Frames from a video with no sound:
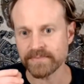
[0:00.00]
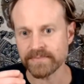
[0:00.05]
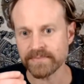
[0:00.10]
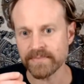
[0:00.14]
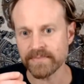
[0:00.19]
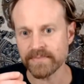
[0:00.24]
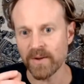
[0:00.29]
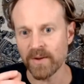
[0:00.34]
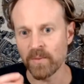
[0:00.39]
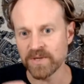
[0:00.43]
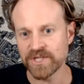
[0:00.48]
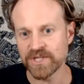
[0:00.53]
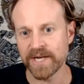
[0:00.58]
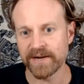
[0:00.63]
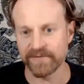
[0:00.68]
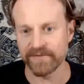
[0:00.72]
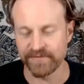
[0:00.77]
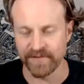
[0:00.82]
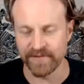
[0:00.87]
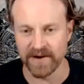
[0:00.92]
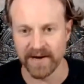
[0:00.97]
what you're going to
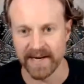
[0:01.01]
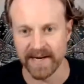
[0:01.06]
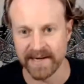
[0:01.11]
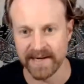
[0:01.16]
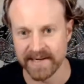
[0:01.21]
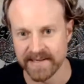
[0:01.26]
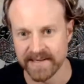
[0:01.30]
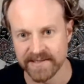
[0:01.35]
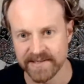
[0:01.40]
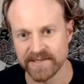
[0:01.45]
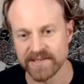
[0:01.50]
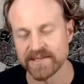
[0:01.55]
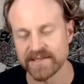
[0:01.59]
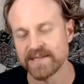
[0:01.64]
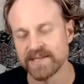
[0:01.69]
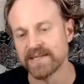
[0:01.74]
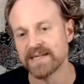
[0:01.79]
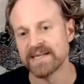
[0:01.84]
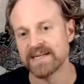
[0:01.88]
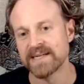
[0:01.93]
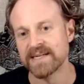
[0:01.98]
find is
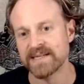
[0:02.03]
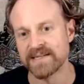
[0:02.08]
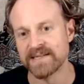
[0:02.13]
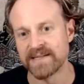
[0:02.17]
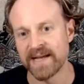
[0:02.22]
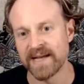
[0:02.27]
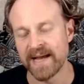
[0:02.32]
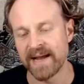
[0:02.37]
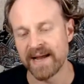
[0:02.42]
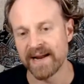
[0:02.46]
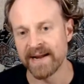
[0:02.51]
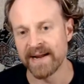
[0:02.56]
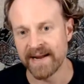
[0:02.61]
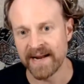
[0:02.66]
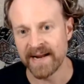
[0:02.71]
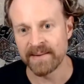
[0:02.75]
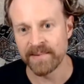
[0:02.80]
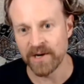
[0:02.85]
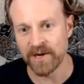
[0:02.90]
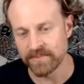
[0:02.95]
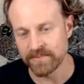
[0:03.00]
that
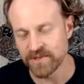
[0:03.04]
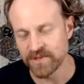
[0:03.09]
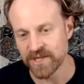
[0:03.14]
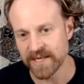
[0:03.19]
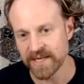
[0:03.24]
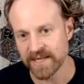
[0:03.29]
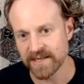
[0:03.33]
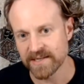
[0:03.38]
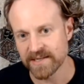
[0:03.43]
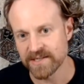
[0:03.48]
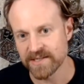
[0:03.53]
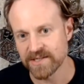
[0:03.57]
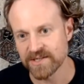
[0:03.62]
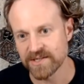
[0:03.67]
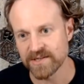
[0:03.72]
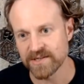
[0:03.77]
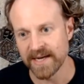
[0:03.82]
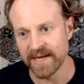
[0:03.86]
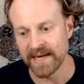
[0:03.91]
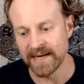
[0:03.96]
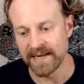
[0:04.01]
inanimate objects
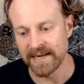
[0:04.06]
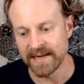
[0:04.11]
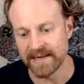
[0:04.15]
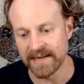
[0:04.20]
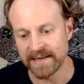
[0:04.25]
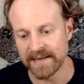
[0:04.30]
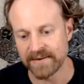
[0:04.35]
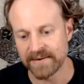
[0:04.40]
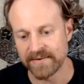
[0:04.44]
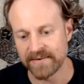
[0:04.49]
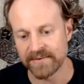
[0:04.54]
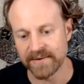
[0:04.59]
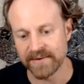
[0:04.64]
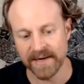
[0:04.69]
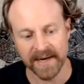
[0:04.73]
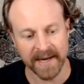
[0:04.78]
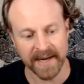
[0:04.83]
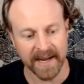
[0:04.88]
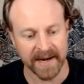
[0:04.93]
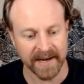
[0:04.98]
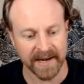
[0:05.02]
are
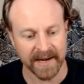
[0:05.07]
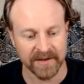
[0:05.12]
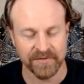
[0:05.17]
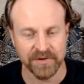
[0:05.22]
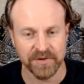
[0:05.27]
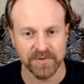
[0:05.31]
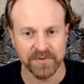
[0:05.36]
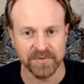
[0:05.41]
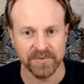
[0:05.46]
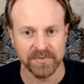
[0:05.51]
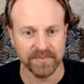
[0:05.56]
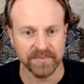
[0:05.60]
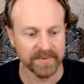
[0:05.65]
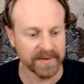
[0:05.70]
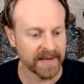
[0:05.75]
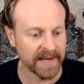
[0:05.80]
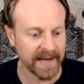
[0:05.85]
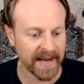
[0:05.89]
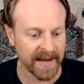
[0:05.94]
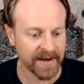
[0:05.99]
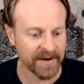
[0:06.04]
going to give you,
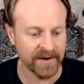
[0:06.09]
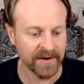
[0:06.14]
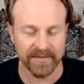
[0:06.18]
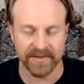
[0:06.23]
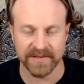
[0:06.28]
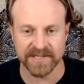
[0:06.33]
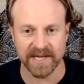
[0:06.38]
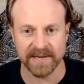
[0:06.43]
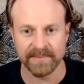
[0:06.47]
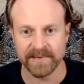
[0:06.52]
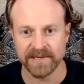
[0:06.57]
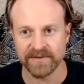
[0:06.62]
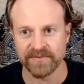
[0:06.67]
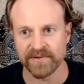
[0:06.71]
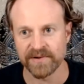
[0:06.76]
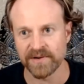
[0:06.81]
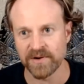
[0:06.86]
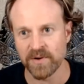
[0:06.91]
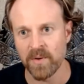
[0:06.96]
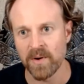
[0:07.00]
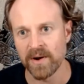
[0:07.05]
there's going to be
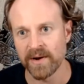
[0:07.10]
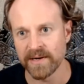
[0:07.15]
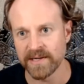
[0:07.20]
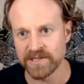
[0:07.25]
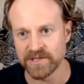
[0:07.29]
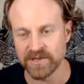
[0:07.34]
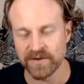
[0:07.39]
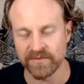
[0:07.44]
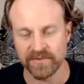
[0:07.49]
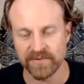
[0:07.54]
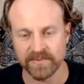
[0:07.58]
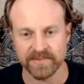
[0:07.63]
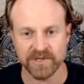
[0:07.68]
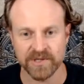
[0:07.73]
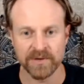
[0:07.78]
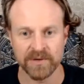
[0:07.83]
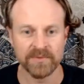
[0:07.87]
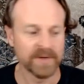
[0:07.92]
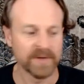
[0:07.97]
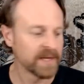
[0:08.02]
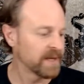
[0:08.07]
different qualities of them. So,
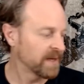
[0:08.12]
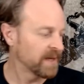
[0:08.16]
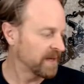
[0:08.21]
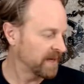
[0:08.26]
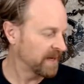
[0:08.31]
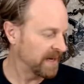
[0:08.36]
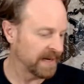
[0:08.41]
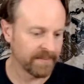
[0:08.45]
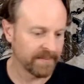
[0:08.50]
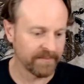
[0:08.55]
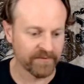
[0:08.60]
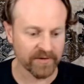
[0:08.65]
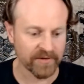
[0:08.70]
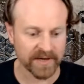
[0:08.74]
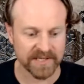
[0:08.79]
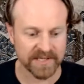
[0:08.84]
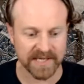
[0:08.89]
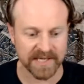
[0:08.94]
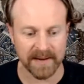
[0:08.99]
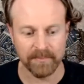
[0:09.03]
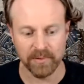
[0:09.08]
for
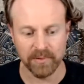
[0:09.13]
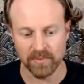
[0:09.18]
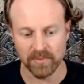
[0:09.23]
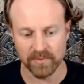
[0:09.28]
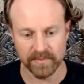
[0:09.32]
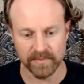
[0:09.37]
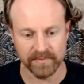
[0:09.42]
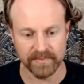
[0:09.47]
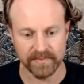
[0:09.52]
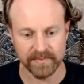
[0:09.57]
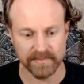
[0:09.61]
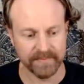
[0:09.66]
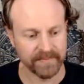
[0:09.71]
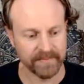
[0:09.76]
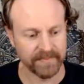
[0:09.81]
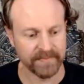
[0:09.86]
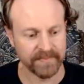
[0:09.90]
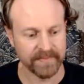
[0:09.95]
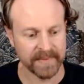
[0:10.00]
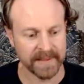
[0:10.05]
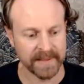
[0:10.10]
example,
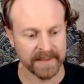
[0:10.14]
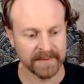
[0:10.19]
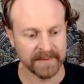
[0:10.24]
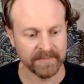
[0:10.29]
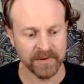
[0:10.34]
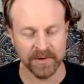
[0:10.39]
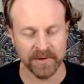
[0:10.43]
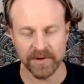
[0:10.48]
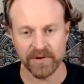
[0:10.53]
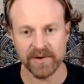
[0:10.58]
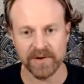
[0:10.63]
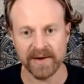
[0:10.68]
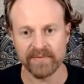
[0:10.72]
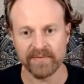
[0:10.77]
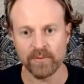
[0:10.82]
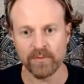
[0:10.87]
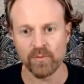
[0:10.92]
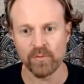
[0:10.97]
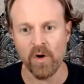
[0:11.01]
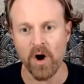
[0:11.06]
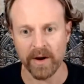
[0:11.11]
you could have a
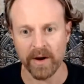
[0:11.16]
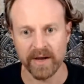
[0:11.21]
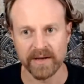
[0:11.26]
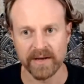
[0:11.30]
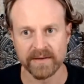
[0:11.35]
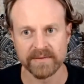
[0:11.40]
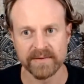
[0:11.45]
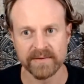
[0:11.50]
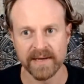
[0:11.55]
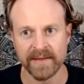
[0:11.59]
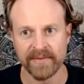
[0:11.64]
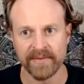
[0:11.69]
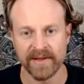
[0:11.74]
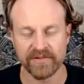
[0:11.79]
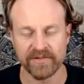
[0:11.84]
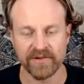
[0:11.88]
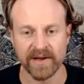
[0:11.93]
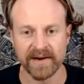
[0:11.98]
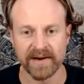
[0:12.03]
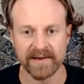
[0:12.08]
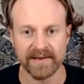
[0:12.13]
rock, and that's
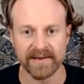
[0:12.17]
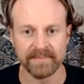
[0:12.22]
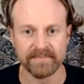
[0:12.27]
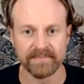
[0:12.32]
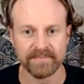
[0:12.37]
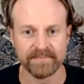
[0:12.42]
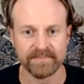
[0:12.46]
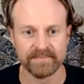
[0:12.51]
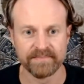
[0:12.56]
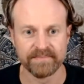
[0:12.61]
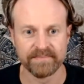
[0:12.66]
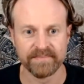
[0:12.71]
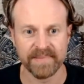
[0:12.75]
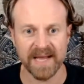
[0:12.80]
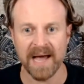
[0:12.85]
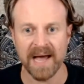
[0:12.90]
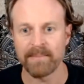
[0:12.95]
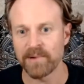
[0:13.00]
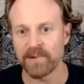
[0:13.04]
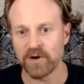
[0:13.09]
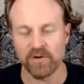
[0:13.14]
going to
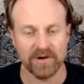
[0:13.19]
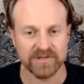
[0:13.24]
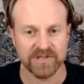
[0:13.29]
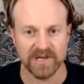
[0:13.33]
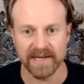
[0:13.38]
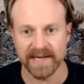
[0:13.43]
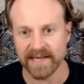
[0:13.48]
come across like